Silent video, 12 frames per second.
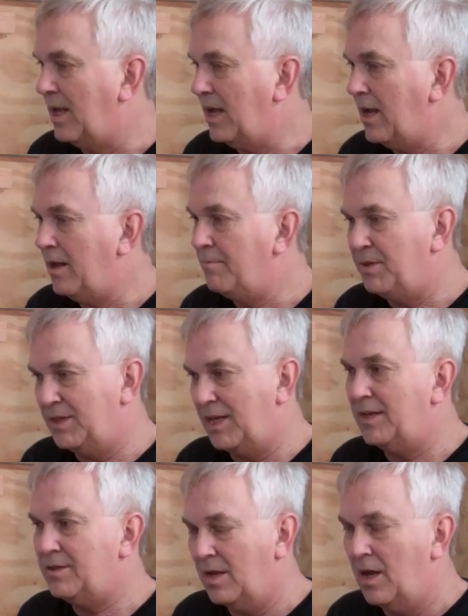Uh, but
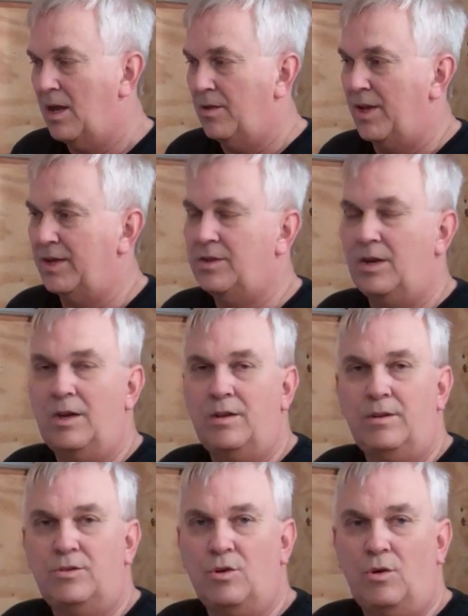that's that's a good
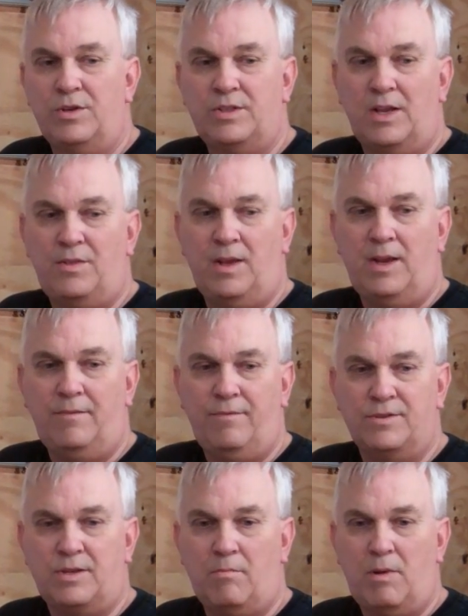choice, I think, for
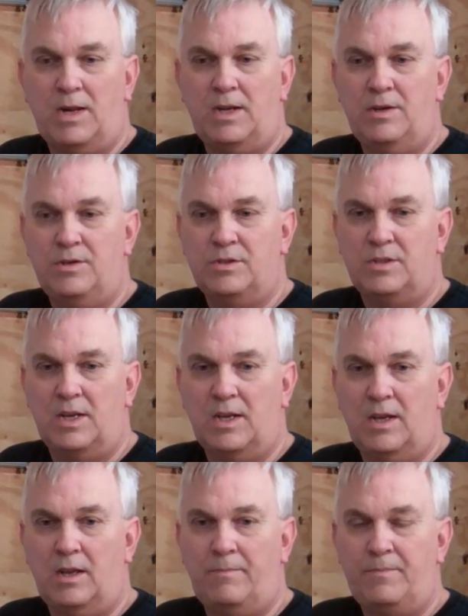somebody who's
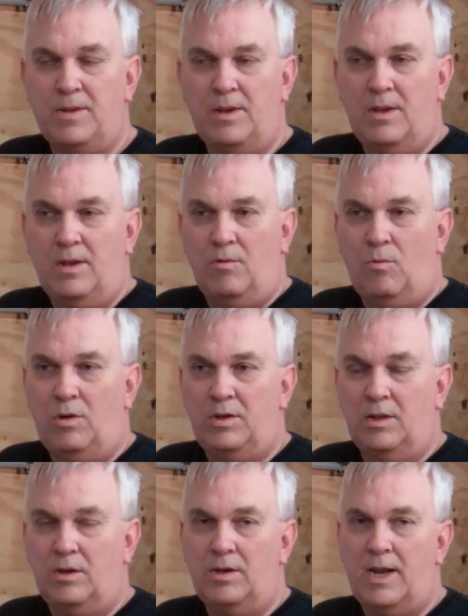uh, wanting
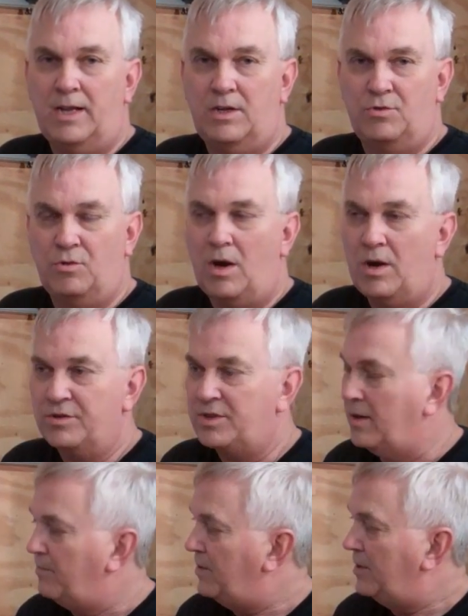to learn how to draw
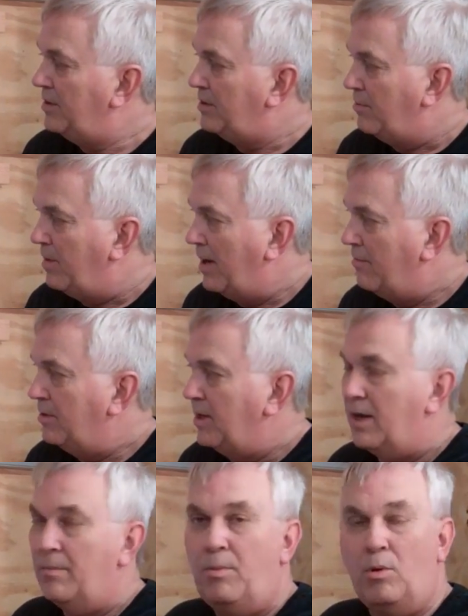something to be able to
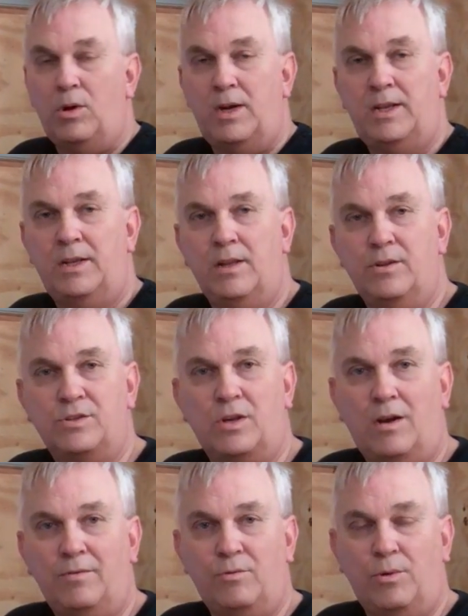import it into their
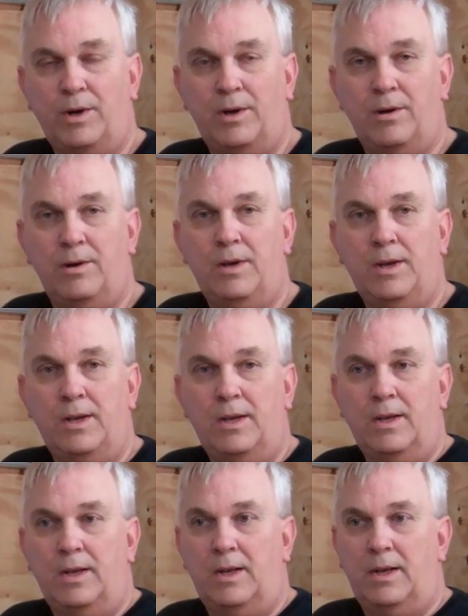software
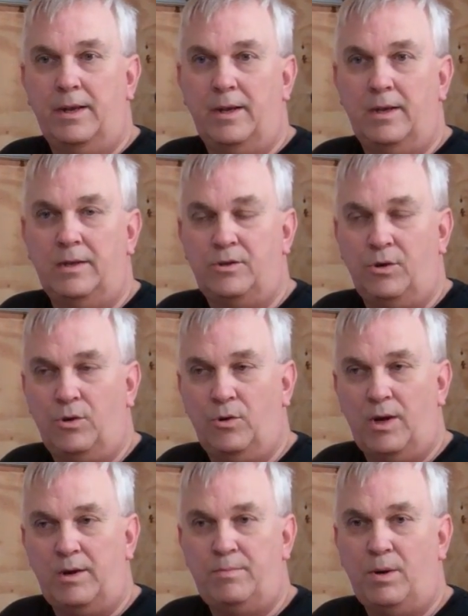uh, to
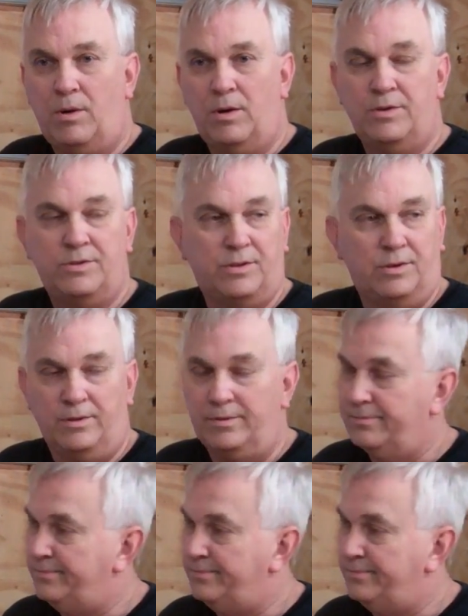create parts or